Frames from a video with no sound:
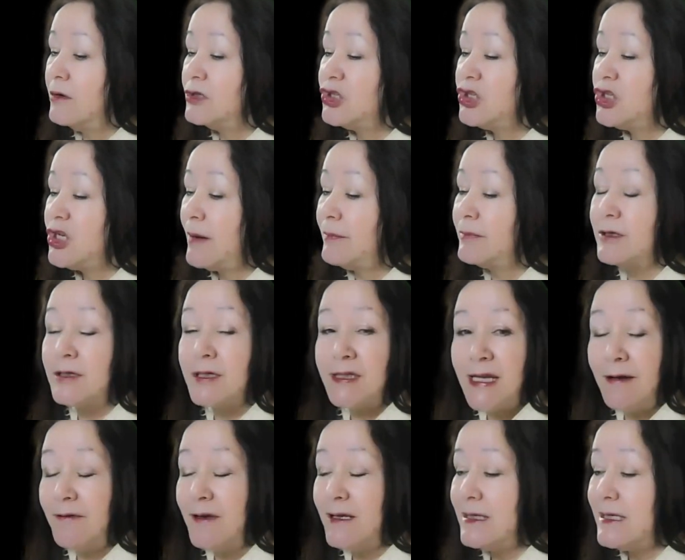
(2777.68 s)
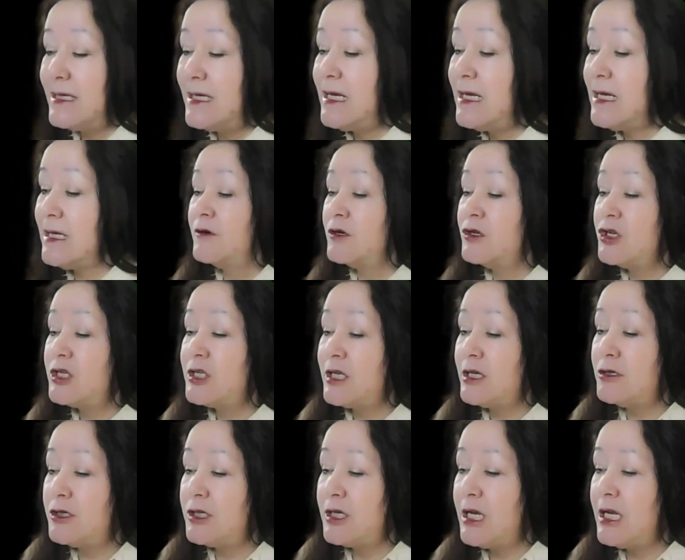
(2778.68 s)
on chapter 17, verse
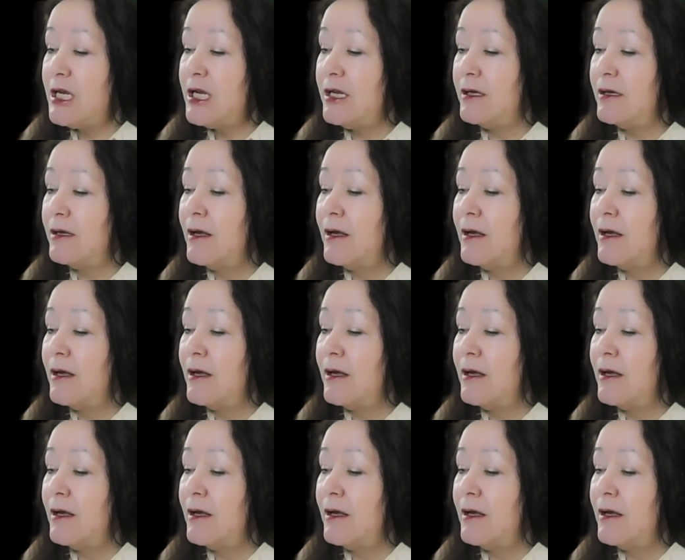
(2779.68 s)
13,